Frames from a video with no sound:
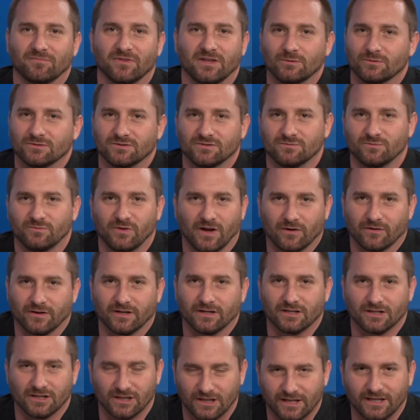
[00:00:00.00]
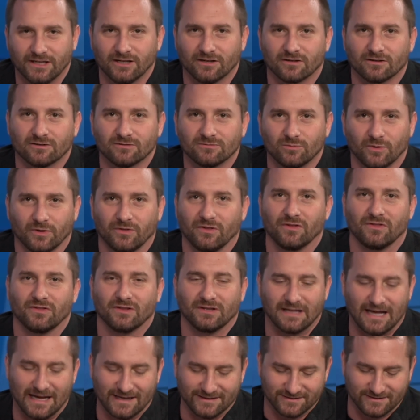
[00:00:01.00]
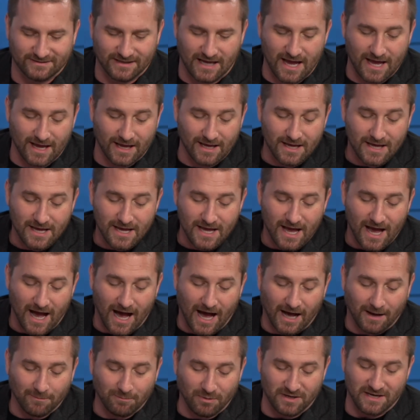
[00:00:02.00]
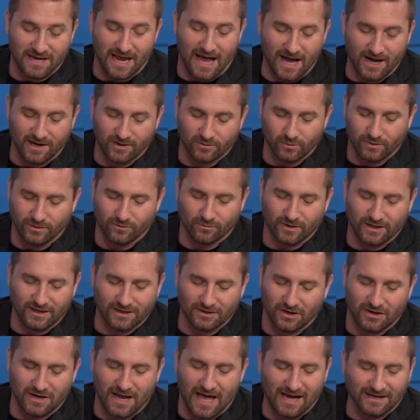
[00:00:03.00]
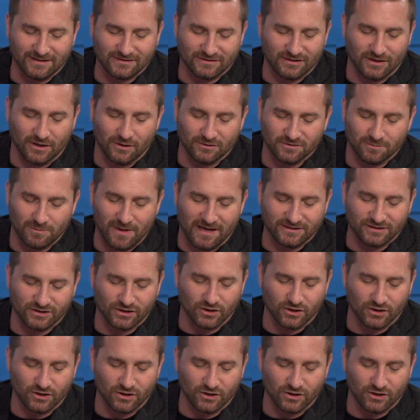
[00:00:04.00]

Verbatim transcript: He was very clear within the last day, uh, but now we read on Axios, Manchin